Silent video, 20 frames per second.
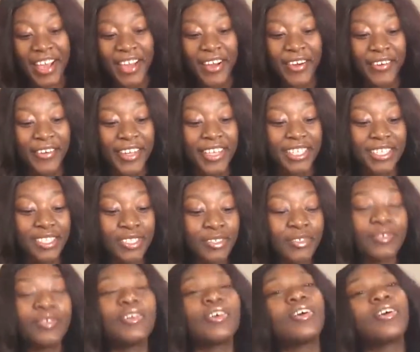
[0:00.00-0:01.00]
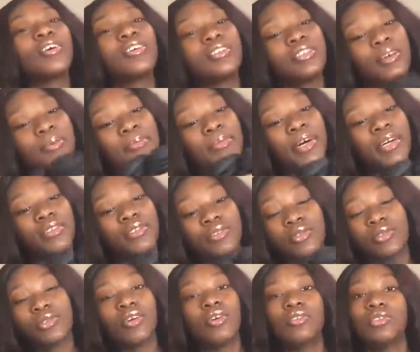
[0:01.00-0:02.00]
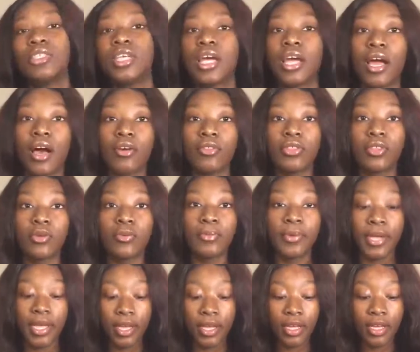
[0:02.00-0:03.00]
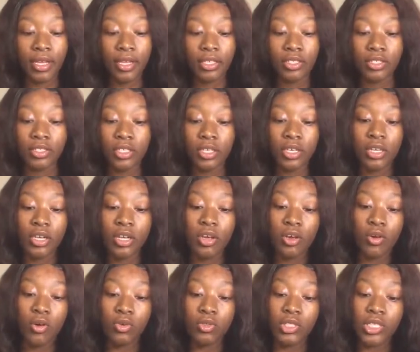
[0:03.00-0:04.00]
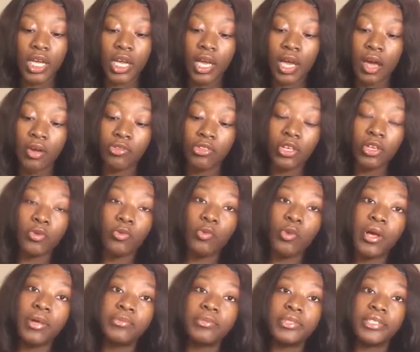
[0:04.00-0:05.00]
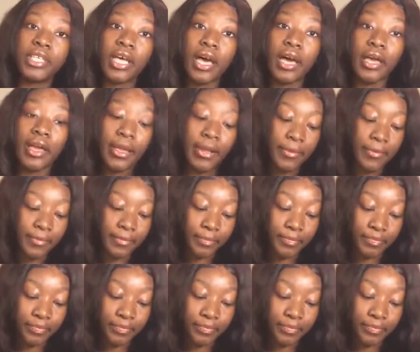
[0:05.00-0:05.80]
Go get you some bundles. Go check out their page. Go check out their website.